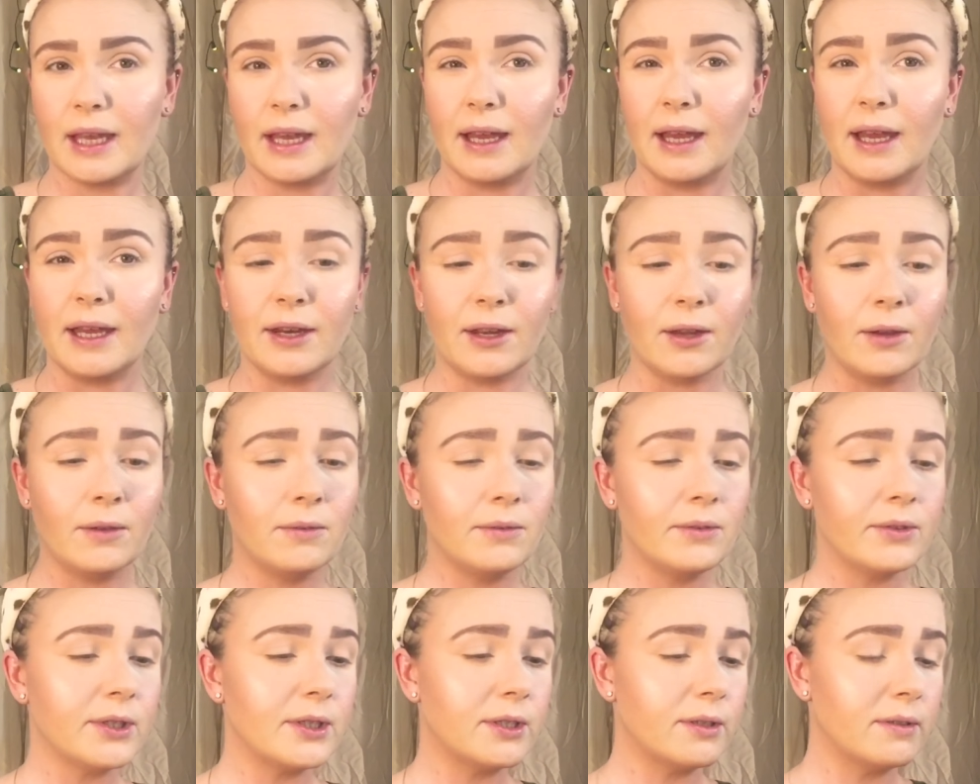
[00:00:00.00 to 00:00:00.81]
I
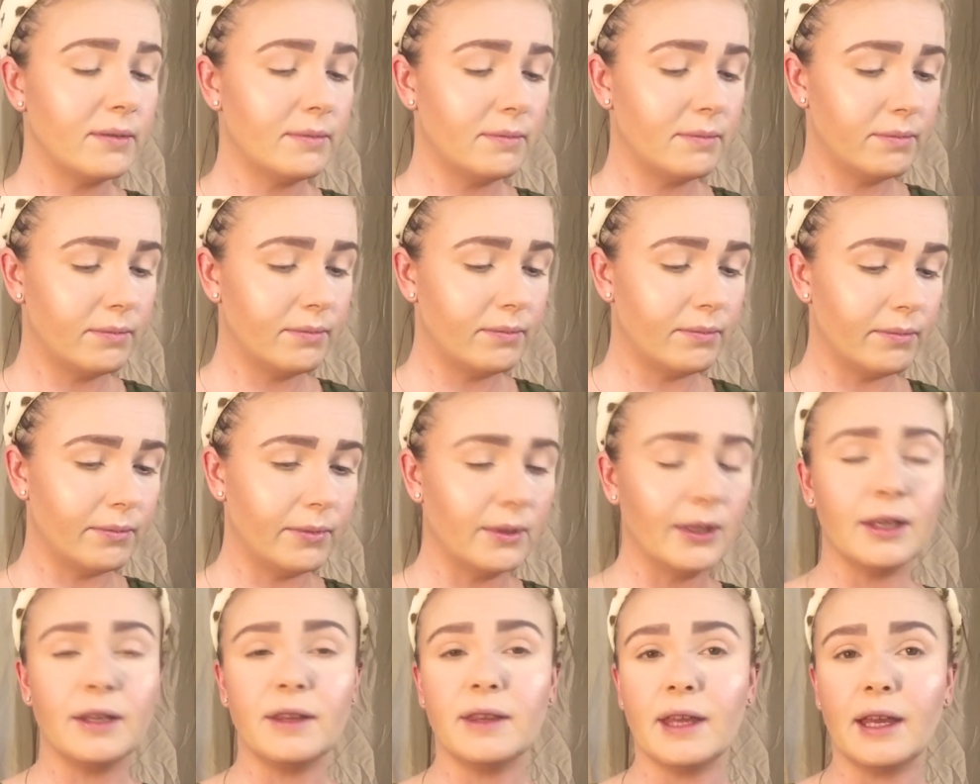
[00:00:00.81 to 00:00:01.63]
don't
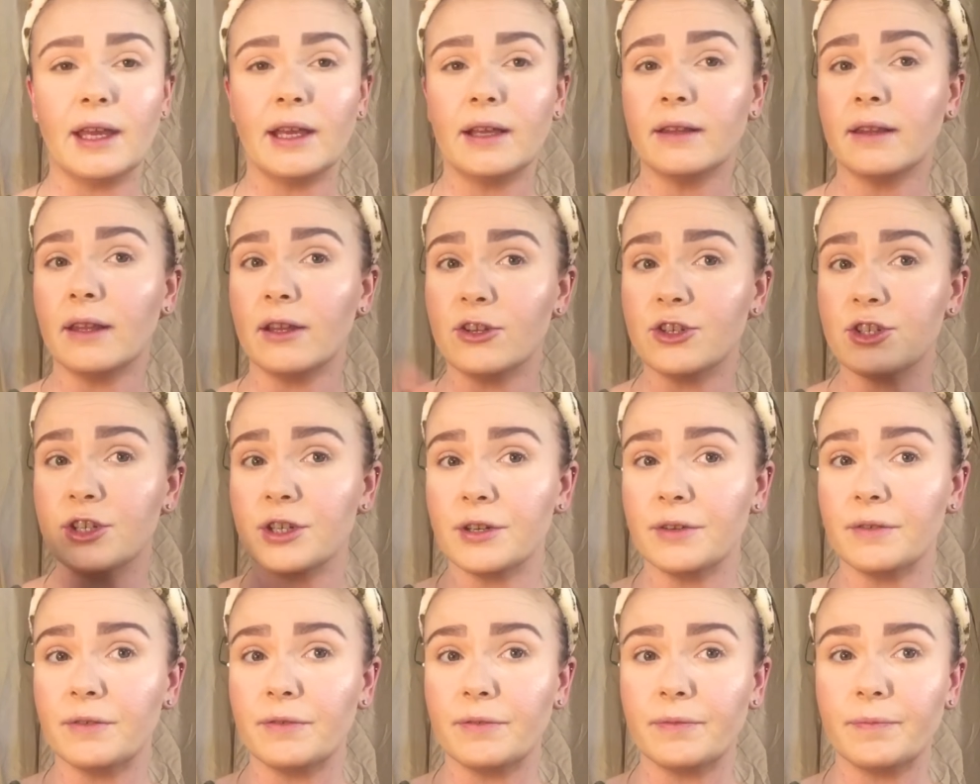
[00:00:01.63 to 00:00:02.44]
really think they should
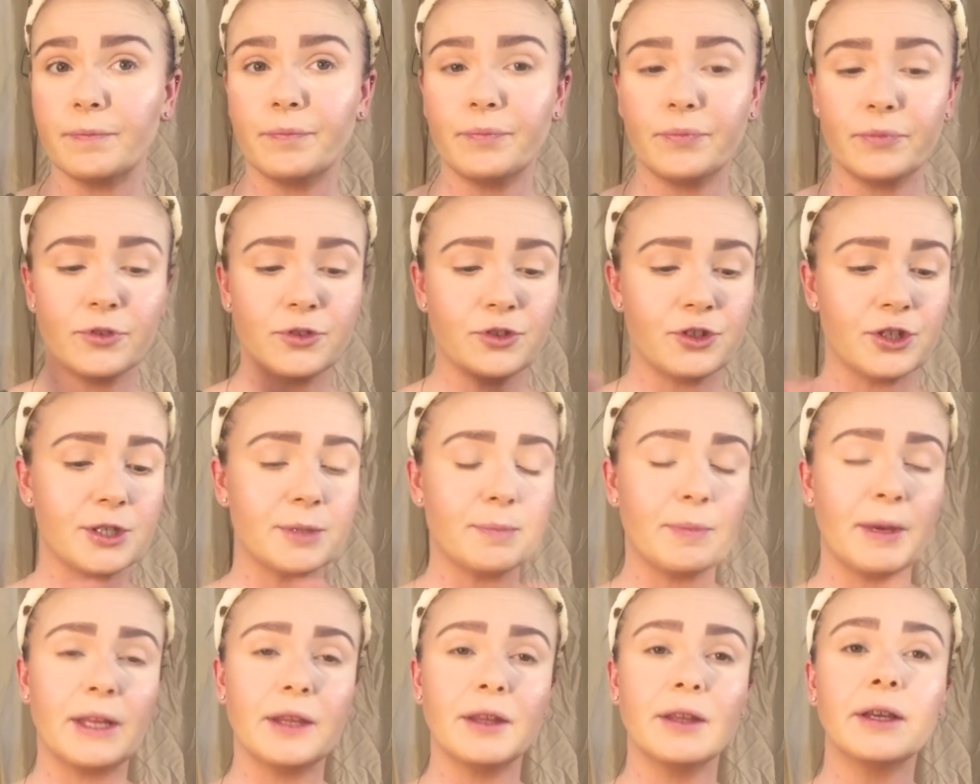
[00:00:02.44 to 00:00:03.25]
have, just
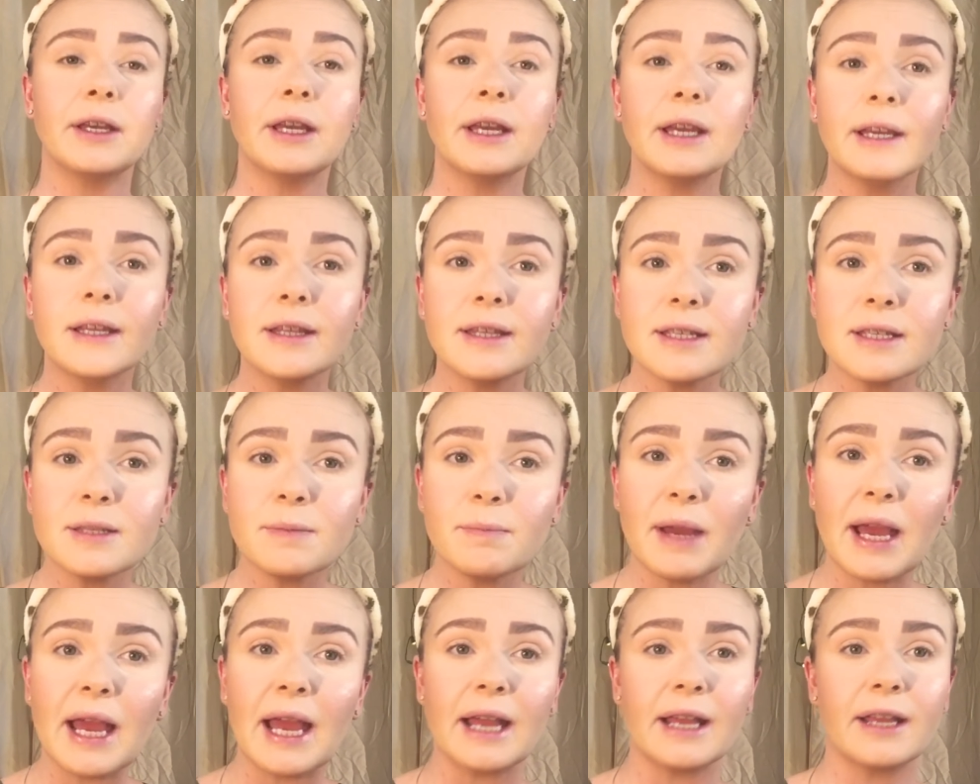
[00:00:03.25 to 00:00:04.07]
by looking at this
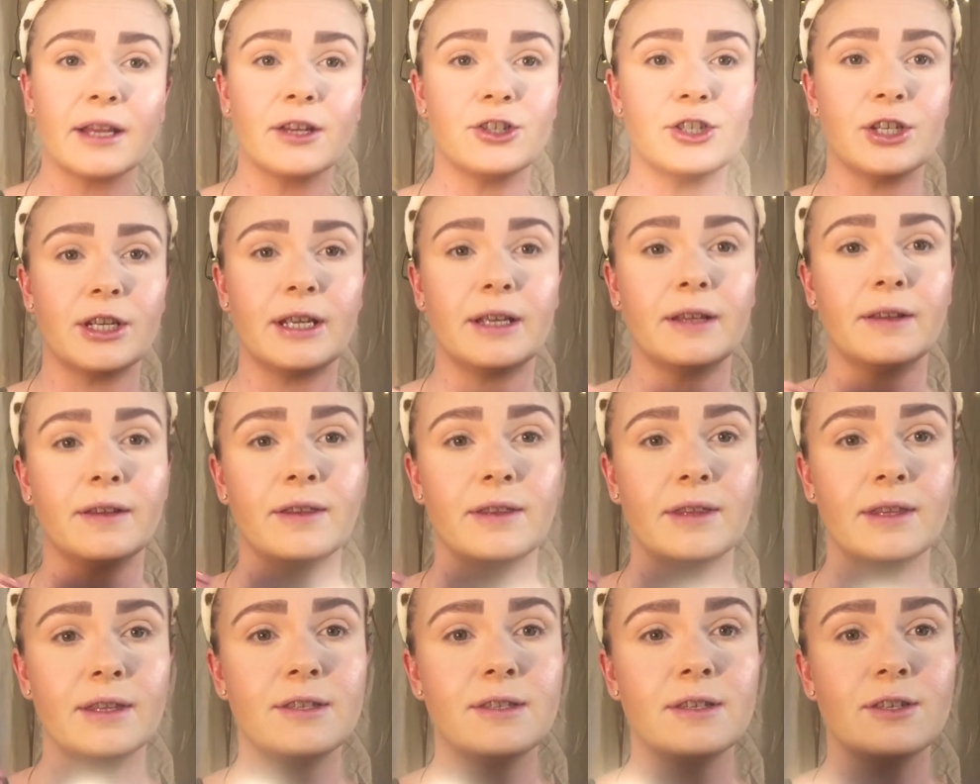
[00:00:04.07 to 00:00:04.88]
packaging,
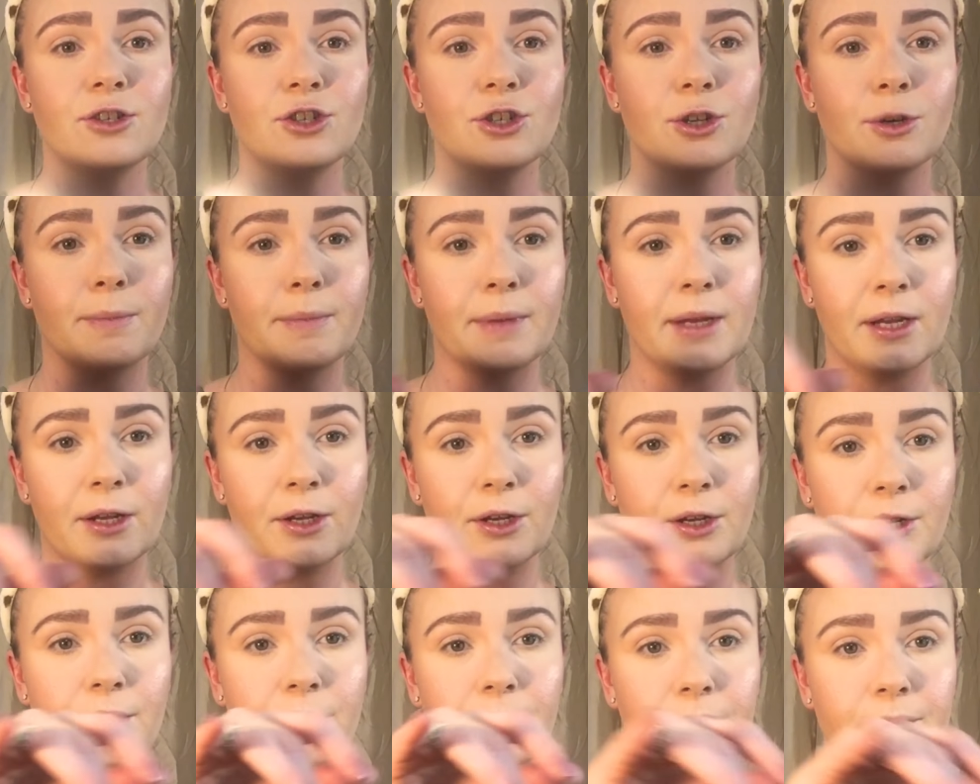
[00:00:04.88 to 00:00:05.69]
this is your
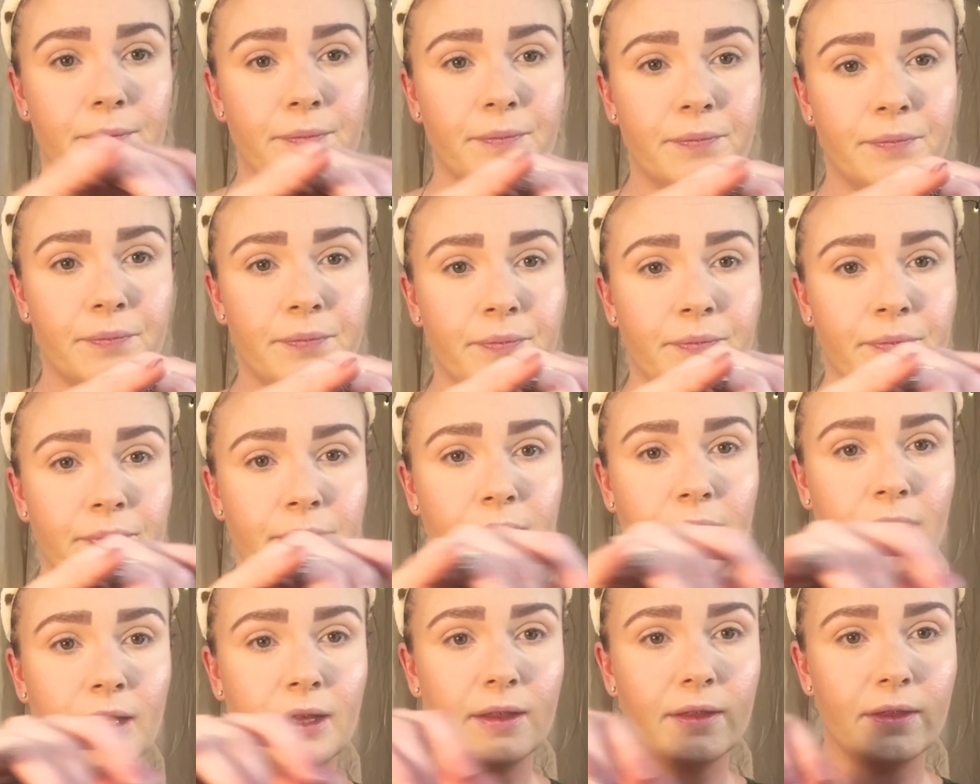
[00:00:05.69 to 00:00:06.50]
mirror.
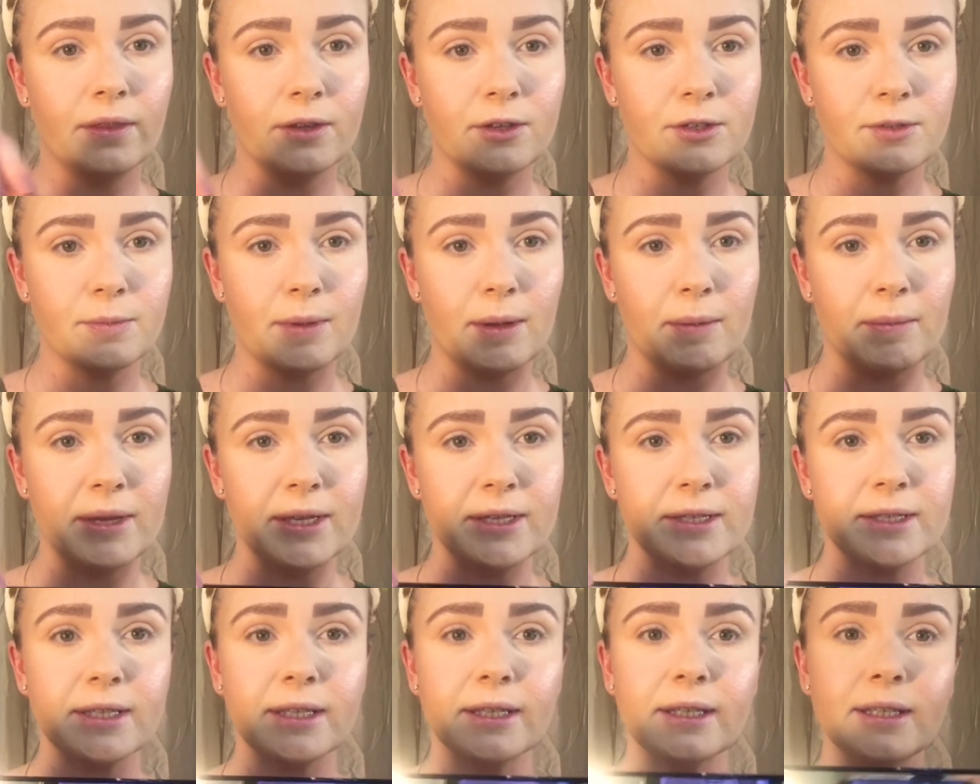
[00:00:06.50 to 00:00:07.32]
There's my
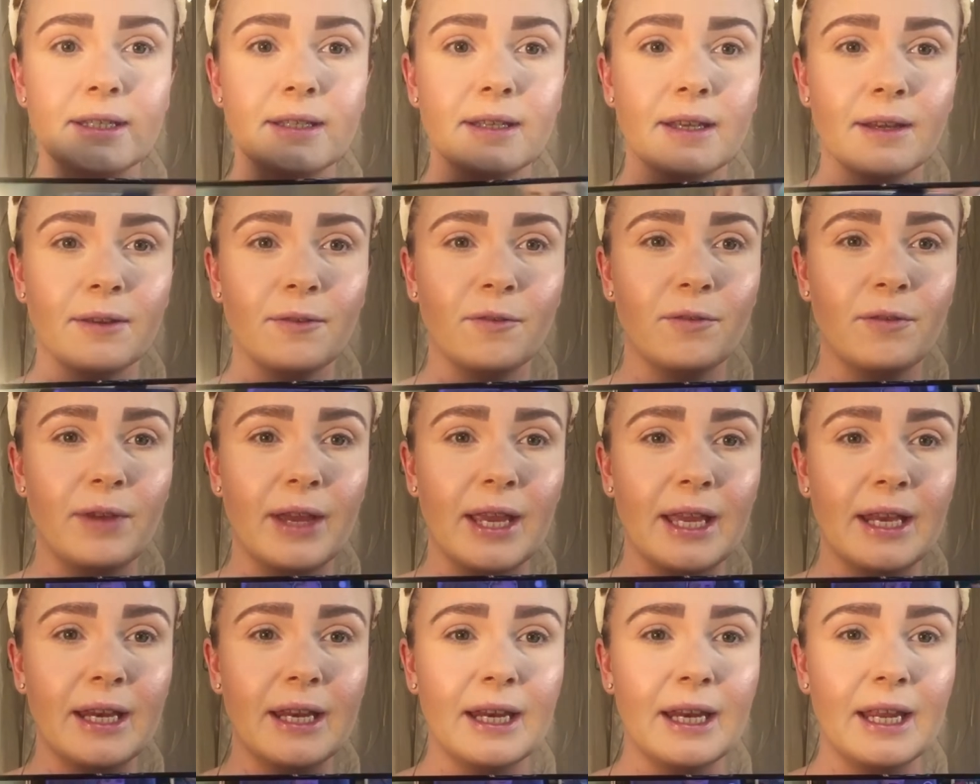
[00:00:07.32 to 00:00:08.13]
messy
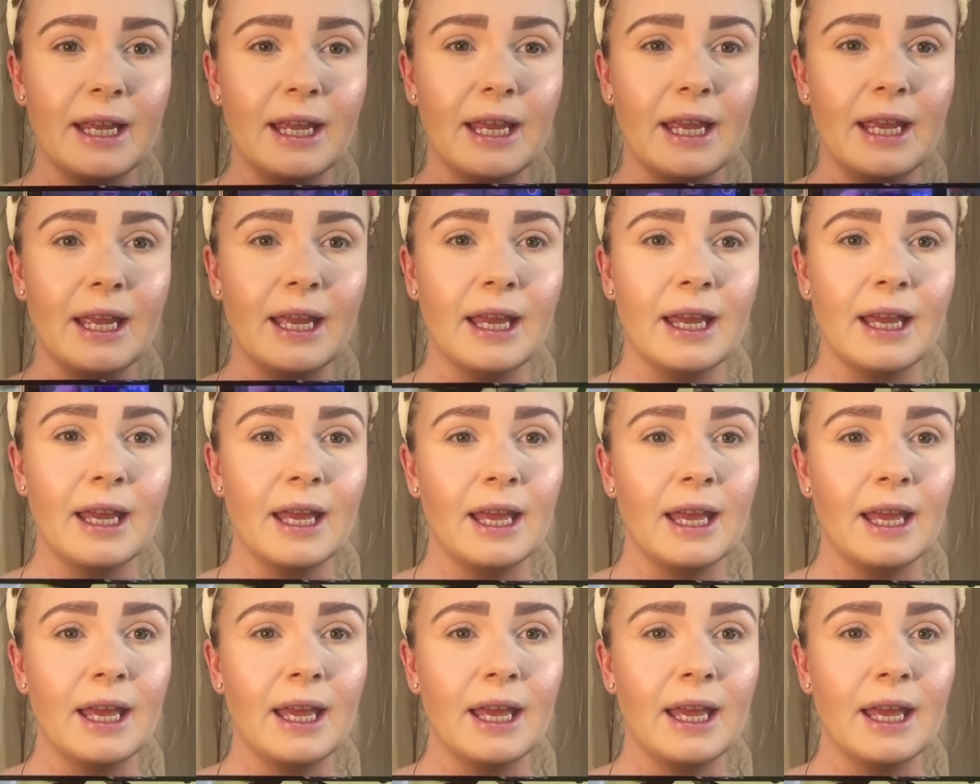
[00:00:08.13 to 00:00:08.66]
vanity,